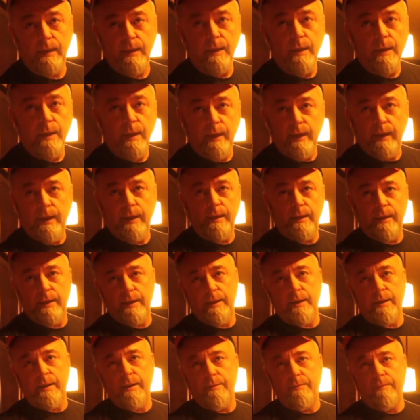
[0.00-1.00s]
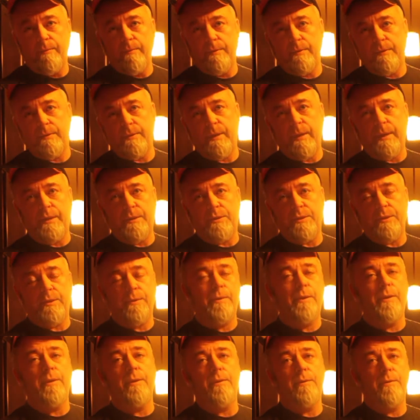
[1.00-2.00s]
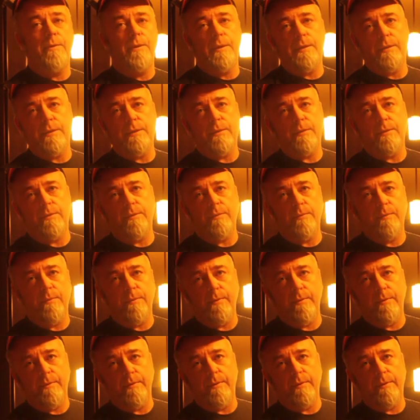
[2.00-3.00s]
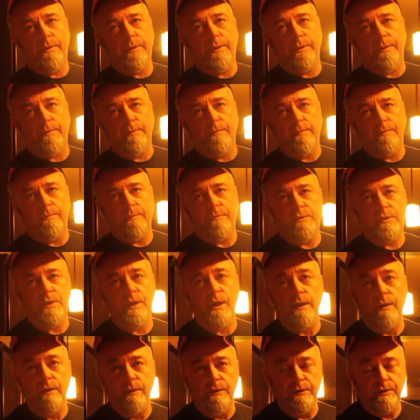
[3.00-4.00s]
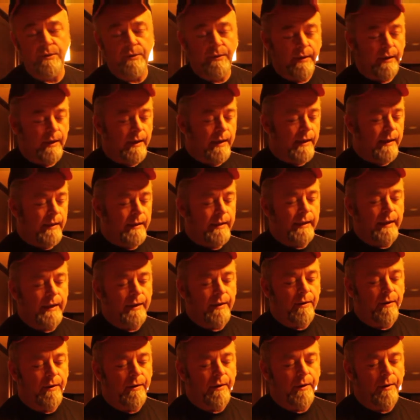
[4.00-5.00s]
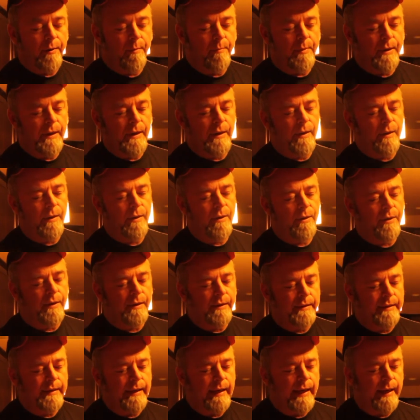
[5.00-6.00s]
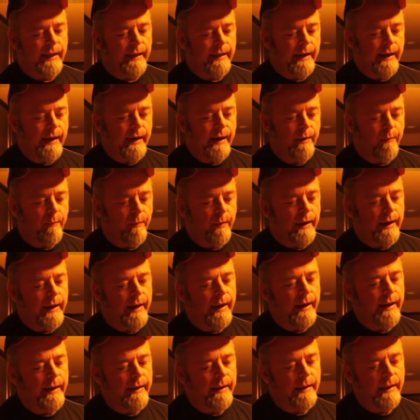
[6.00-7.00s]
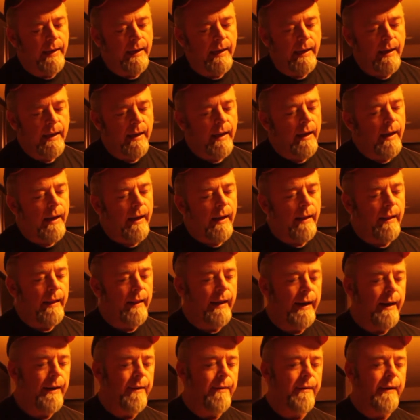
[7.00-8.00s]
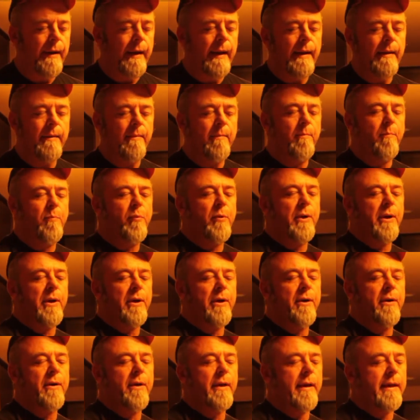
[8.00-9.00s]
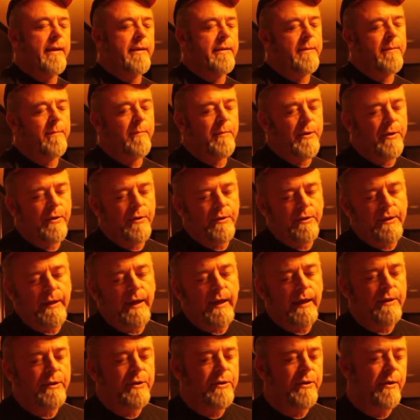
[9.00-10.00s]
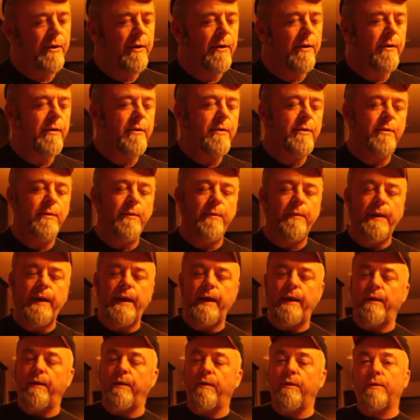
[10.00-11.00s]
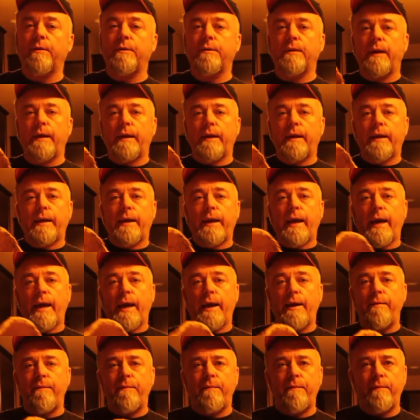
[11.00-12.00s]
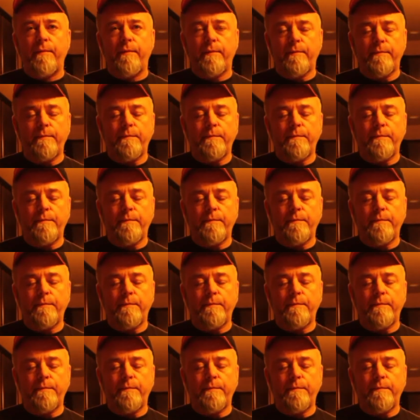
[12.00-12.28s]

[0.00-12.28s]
And then I was like Jerry Lewis, or challenged to get it on there. But you can see that I went ahead and layered it pretty good to get some good texture so that it looks like a cave.